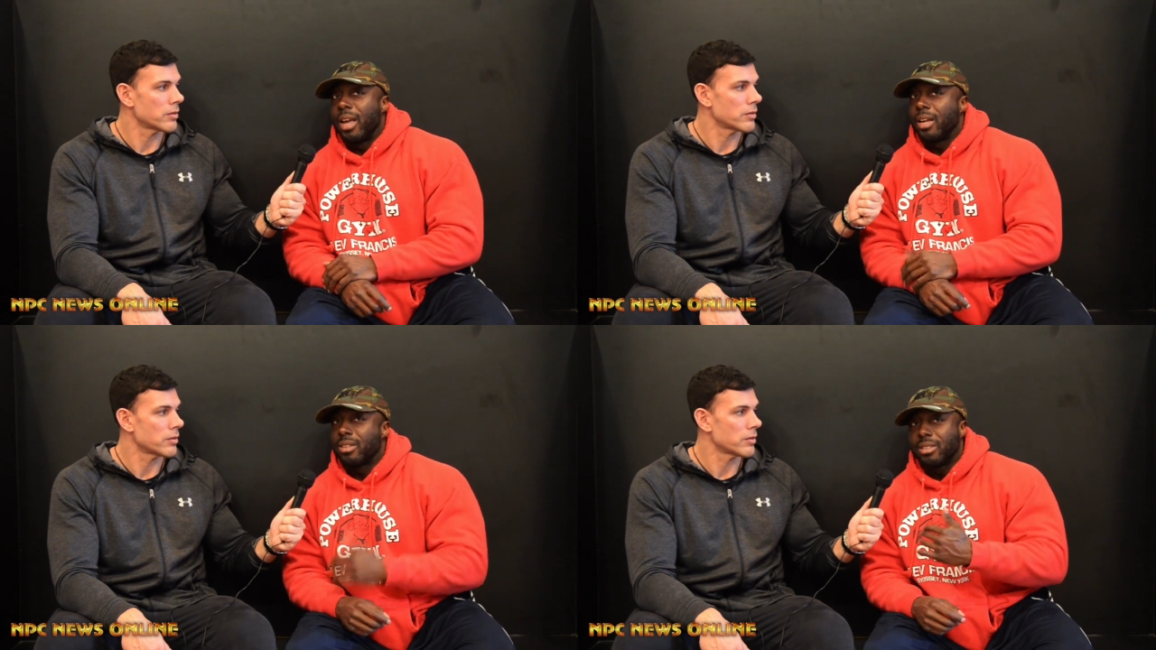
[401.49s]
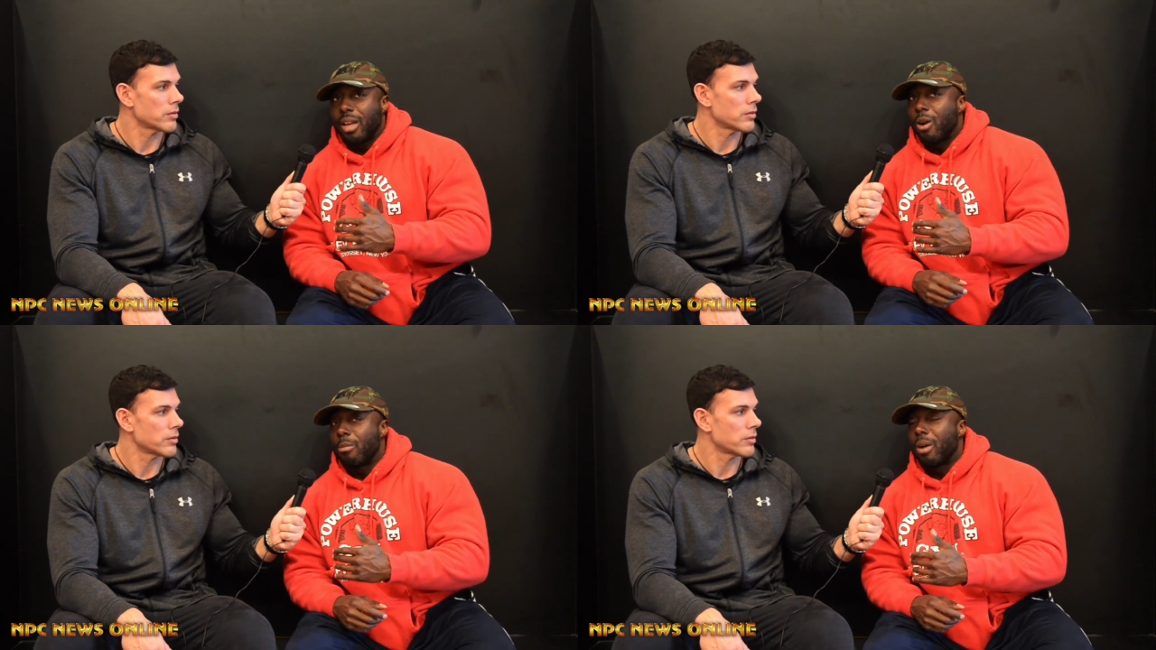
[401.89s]
Speaker 1: and stay
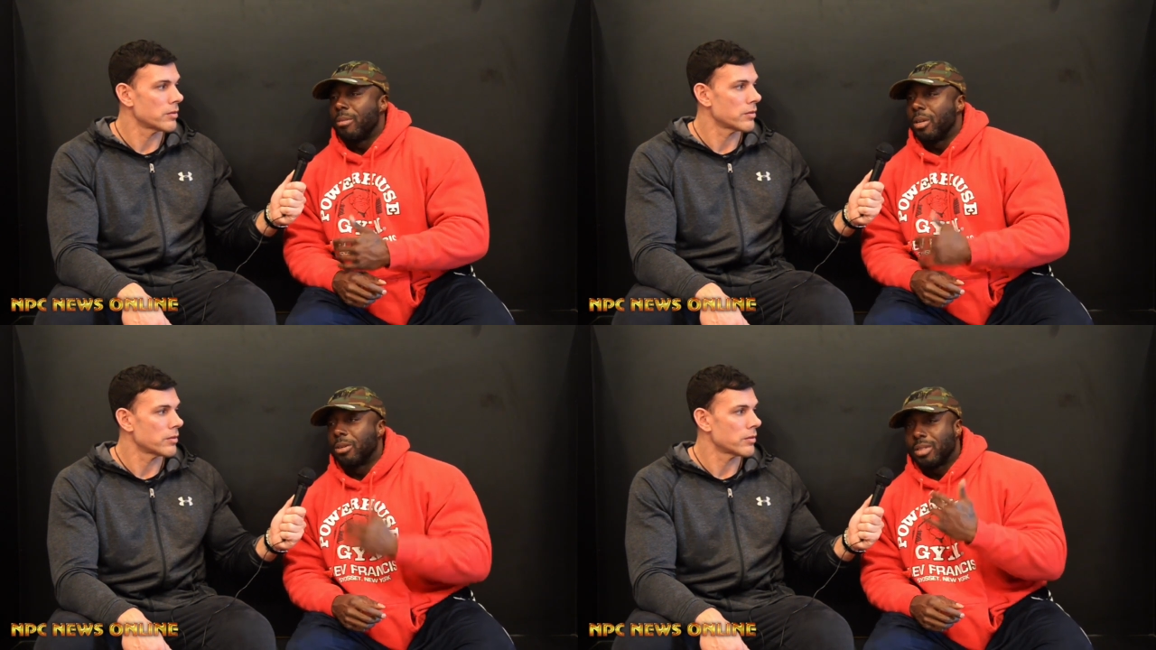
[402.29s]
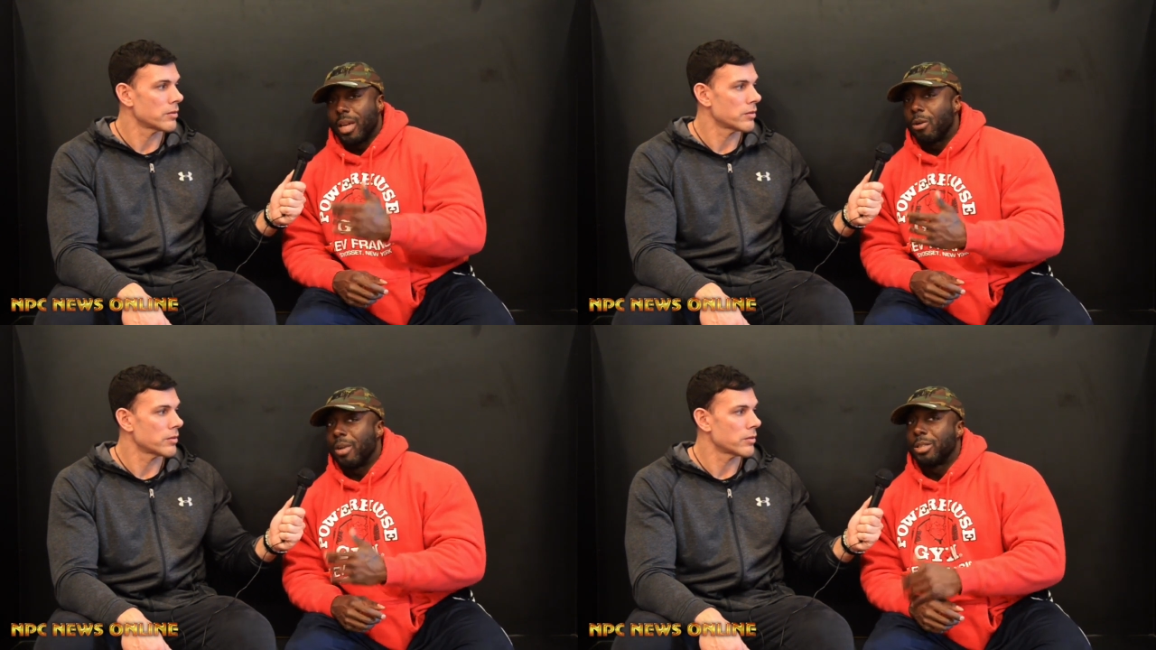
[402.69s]
on my meals, stay
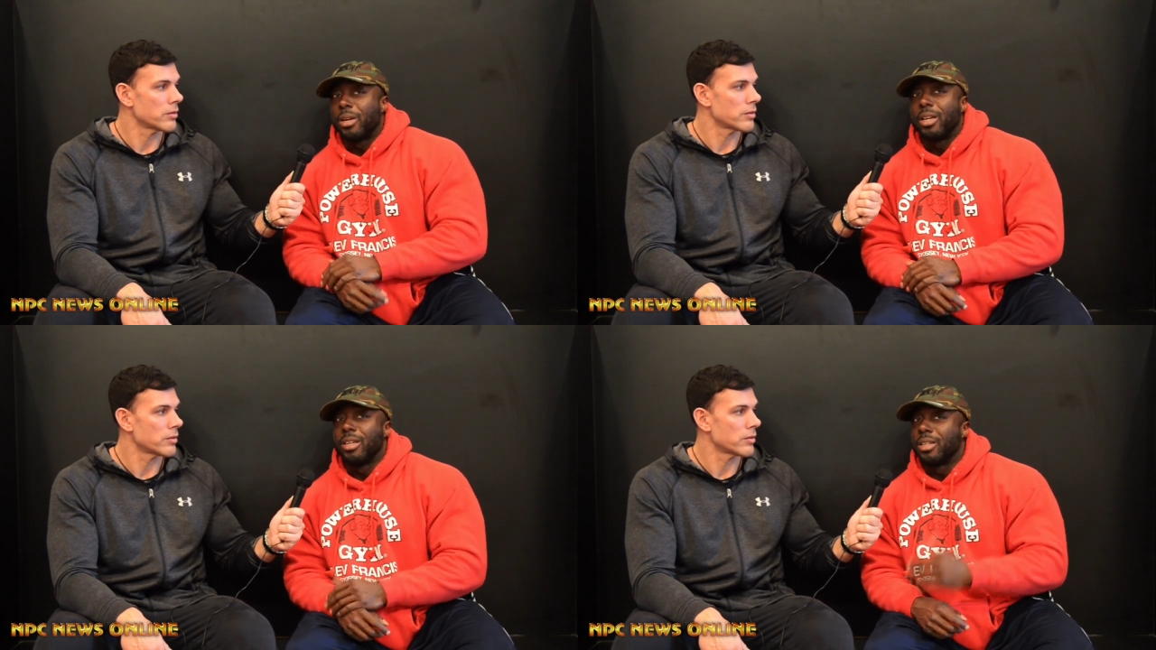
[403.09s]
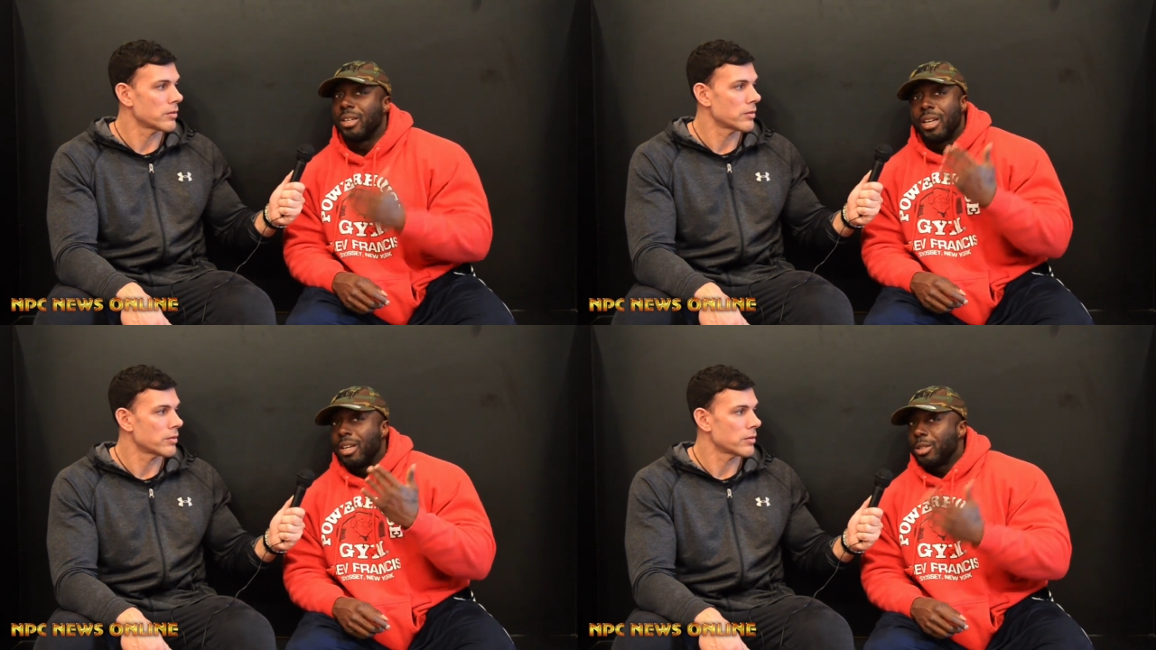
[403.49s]
with my training, and
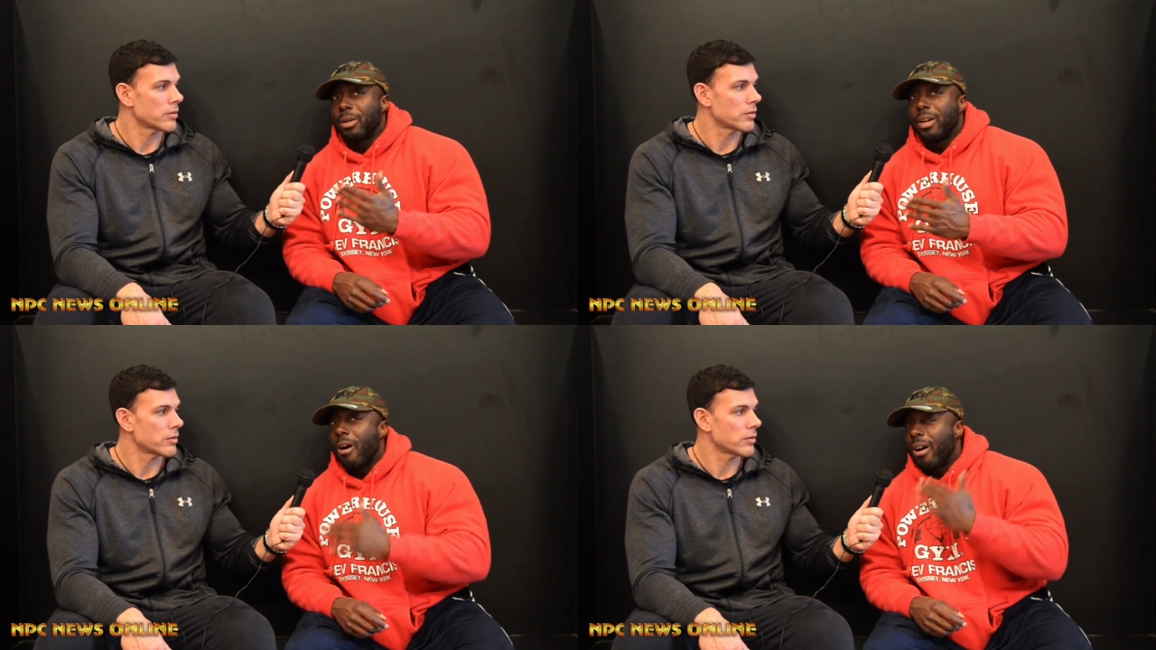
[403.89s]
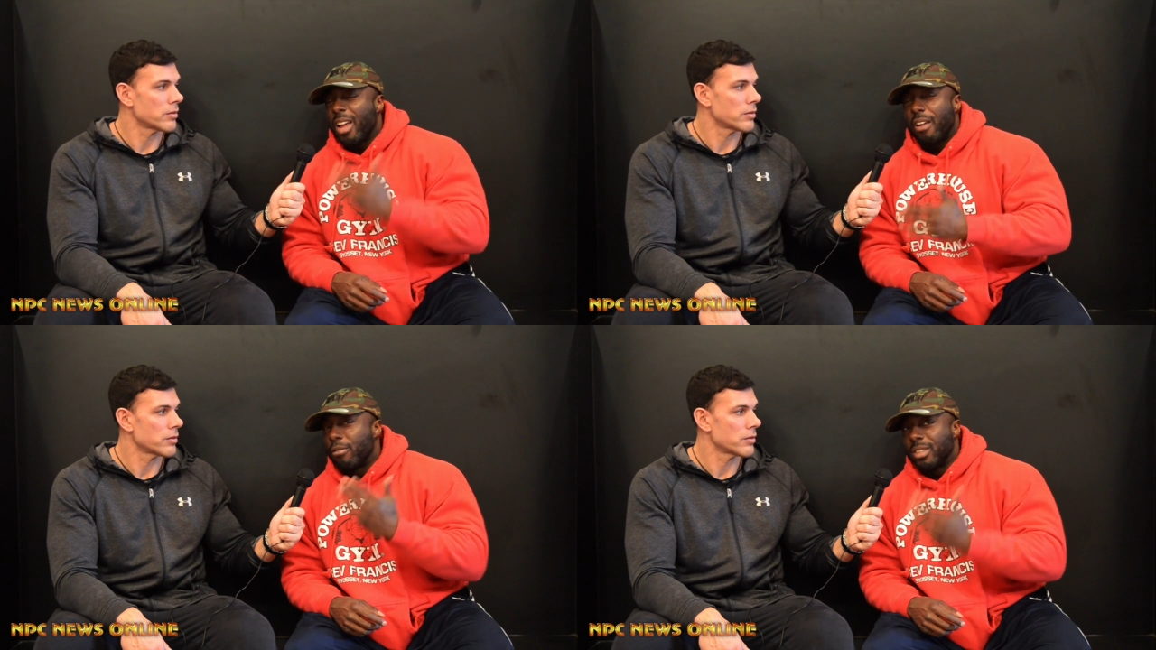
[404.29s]
train hard
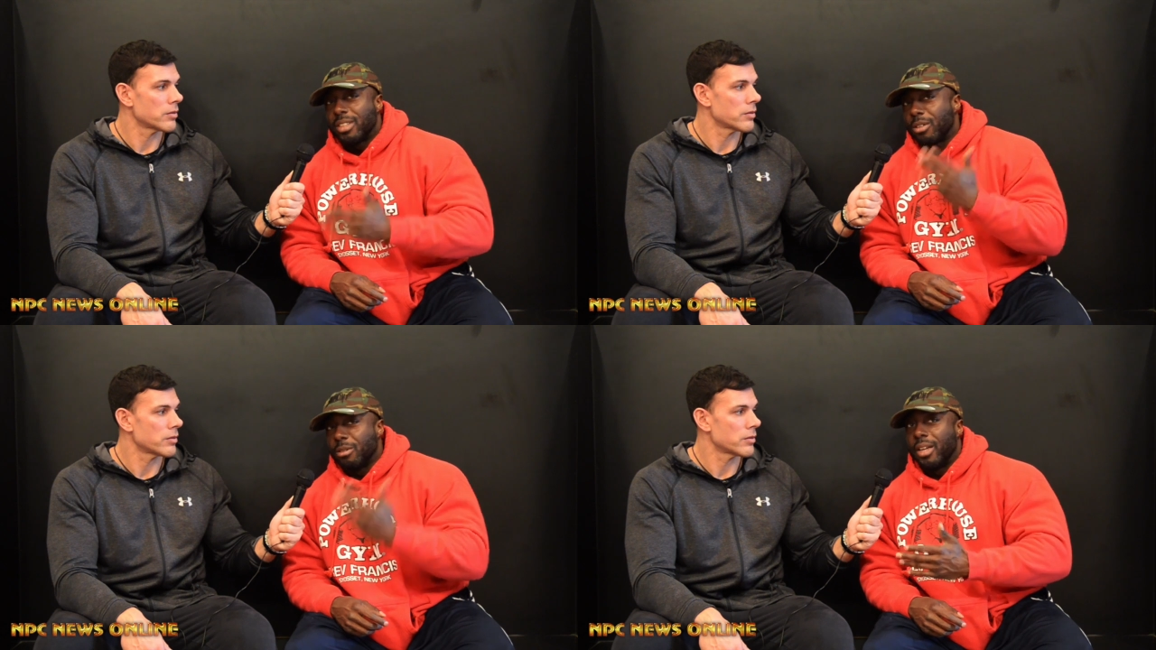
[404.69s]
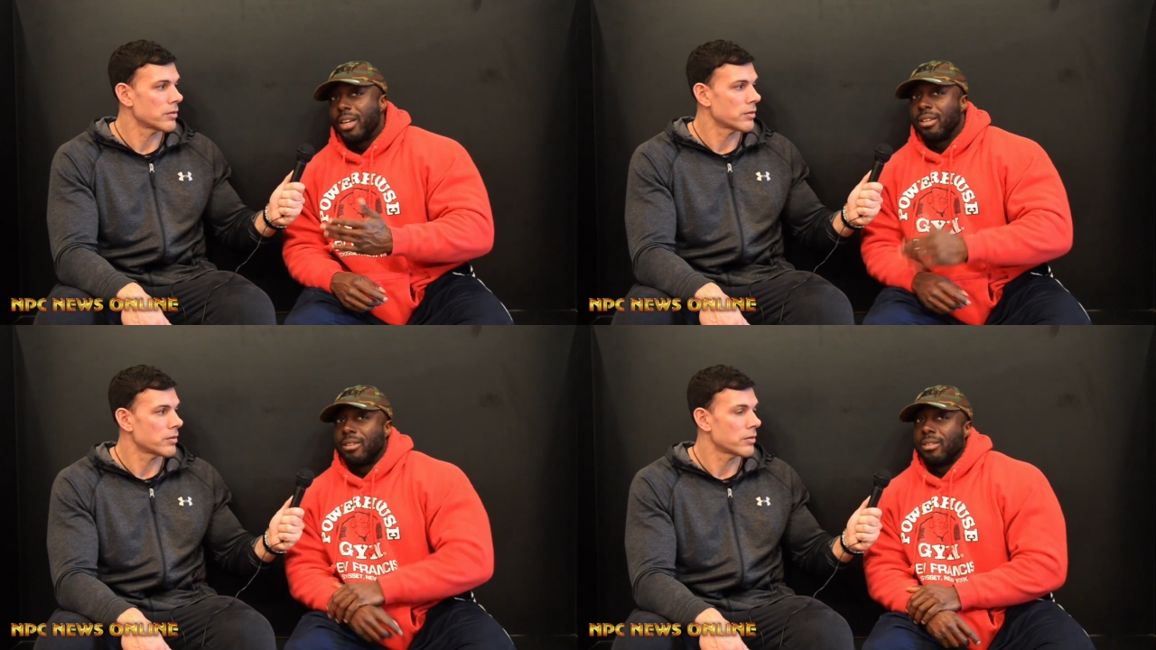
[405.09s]
every single day.